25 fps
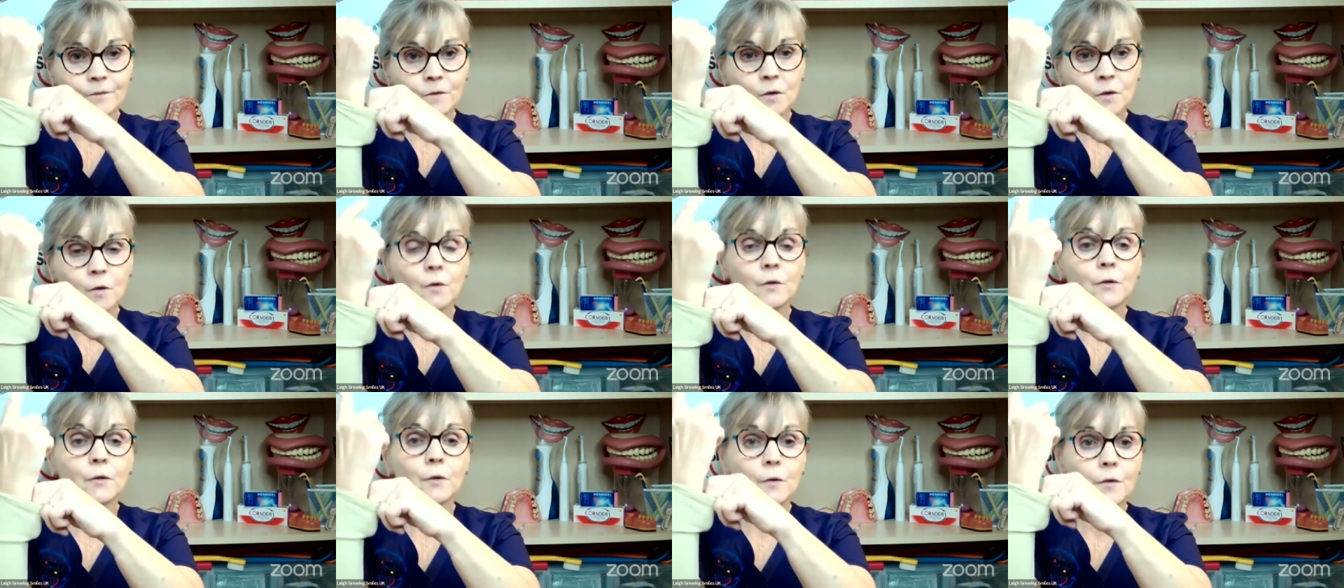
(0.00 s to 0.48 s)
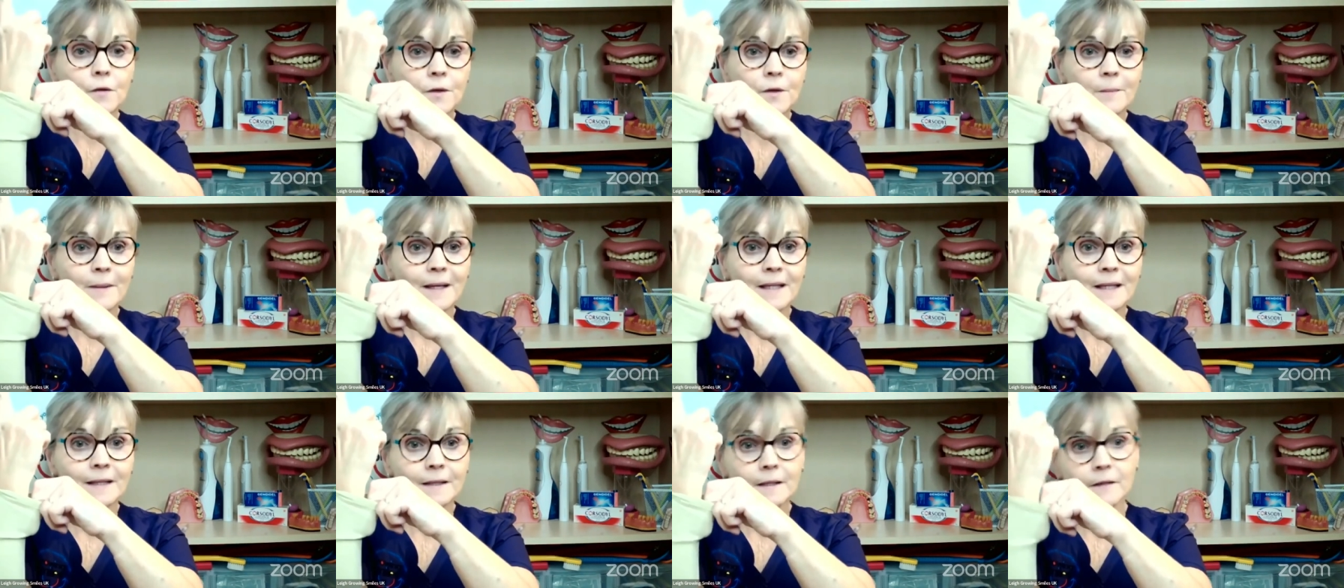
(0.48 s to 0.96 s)
or north,
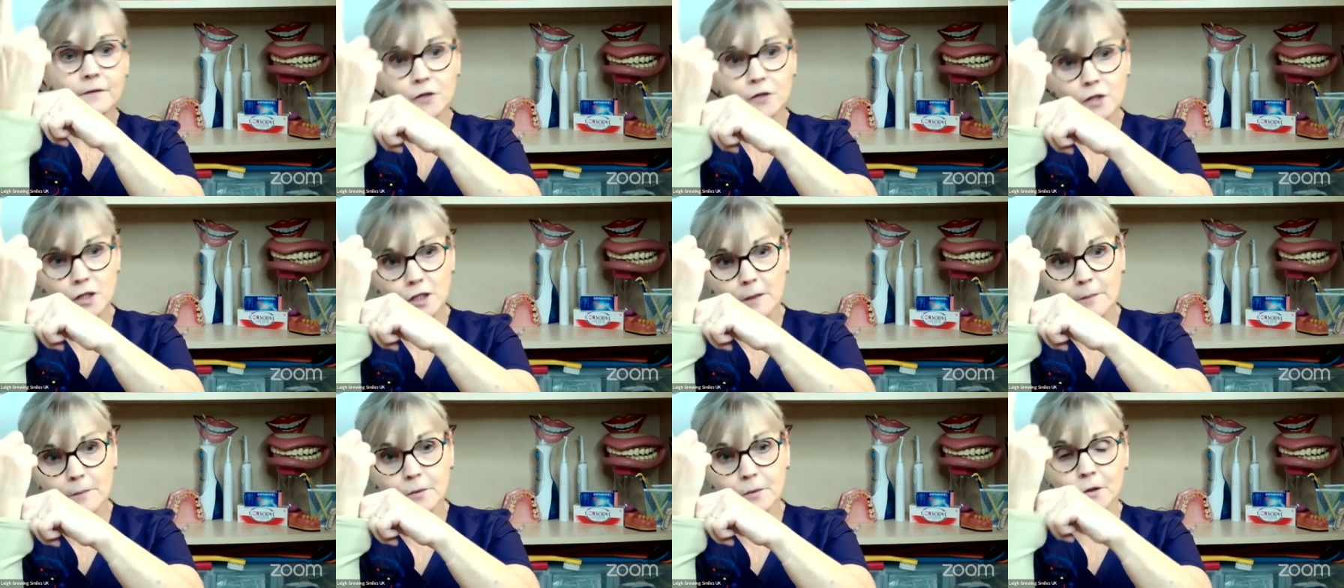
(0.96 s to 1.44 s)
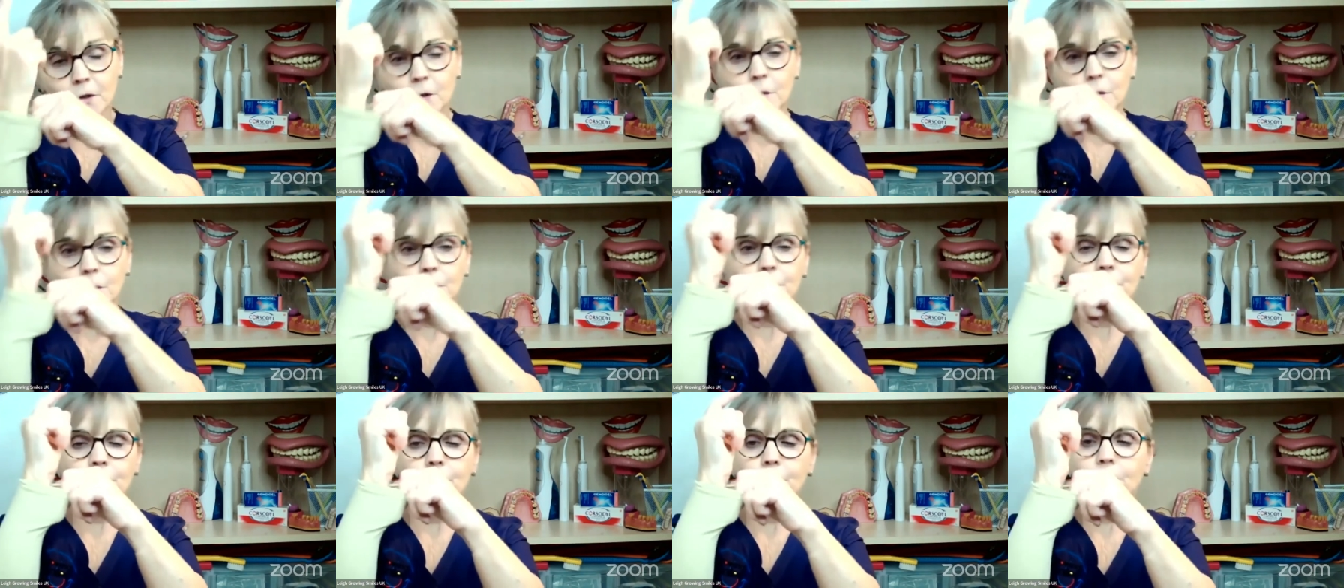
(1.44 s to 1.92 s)
depending, not for of the
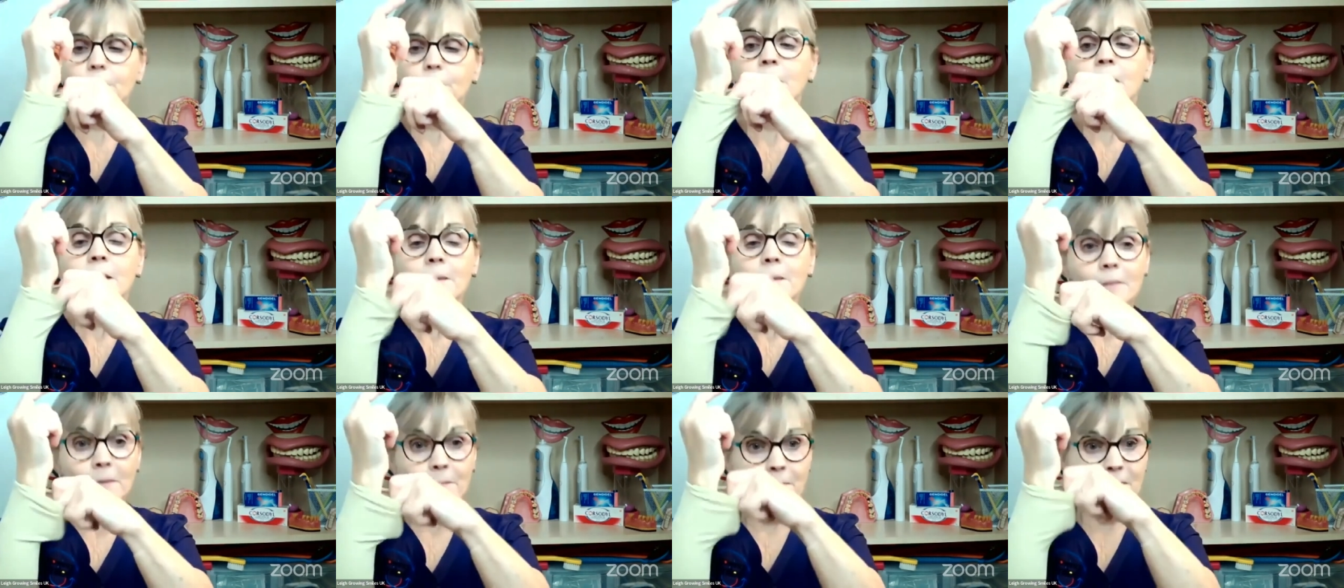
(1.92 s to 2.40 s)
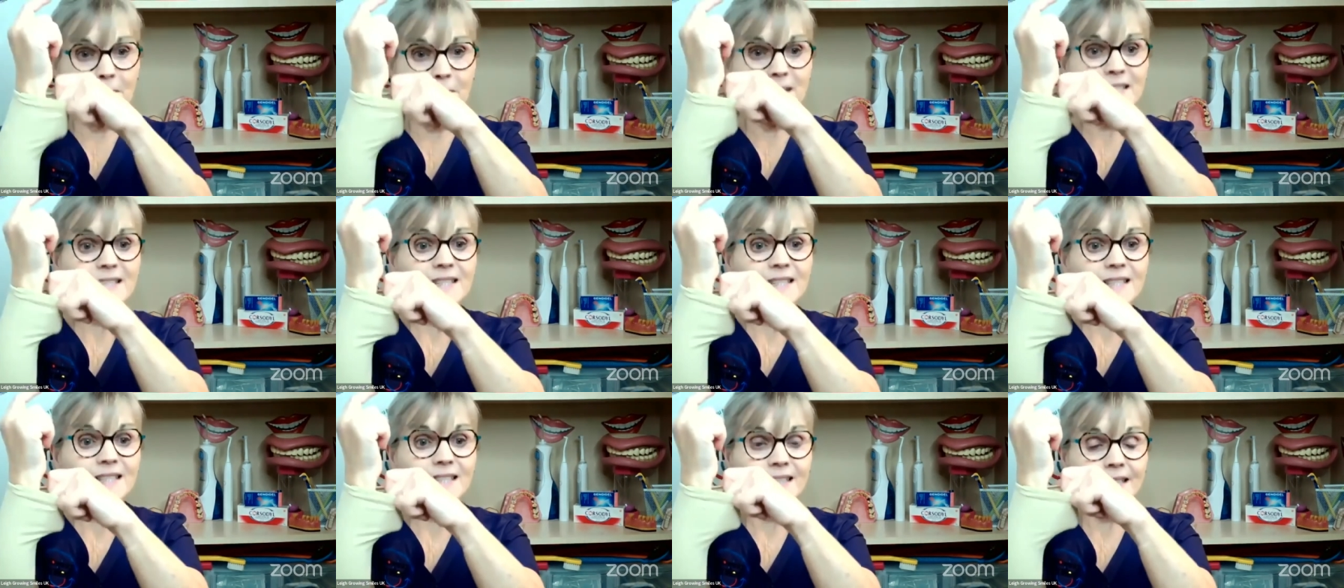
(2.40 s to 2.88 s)
other But
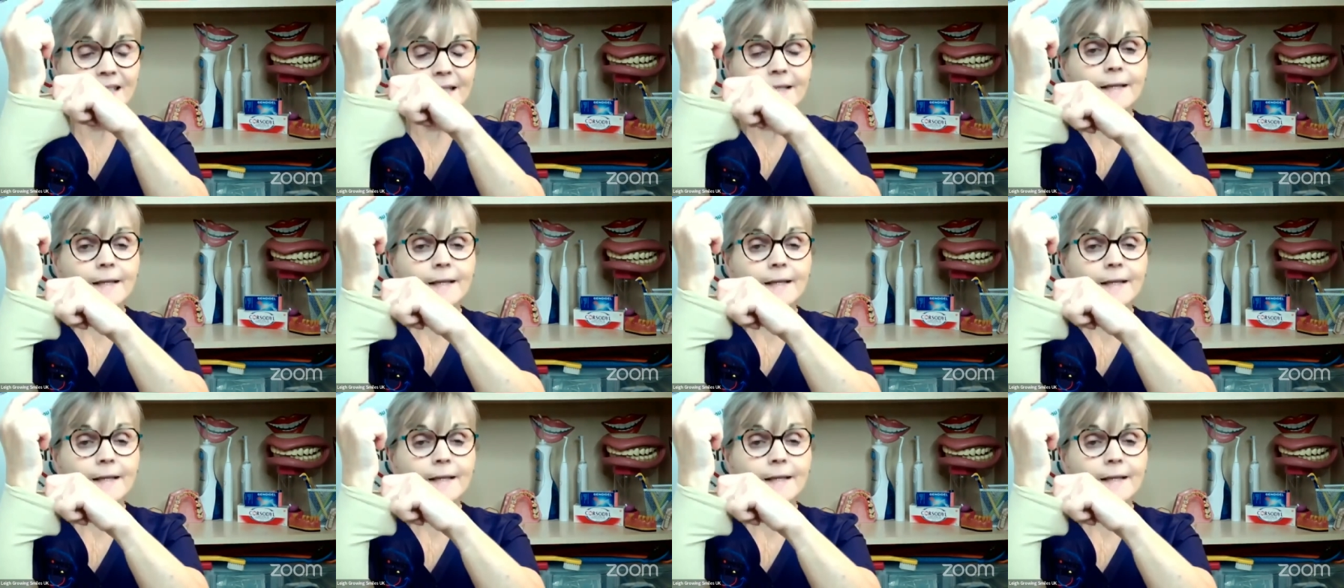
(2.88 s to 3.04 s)
basically,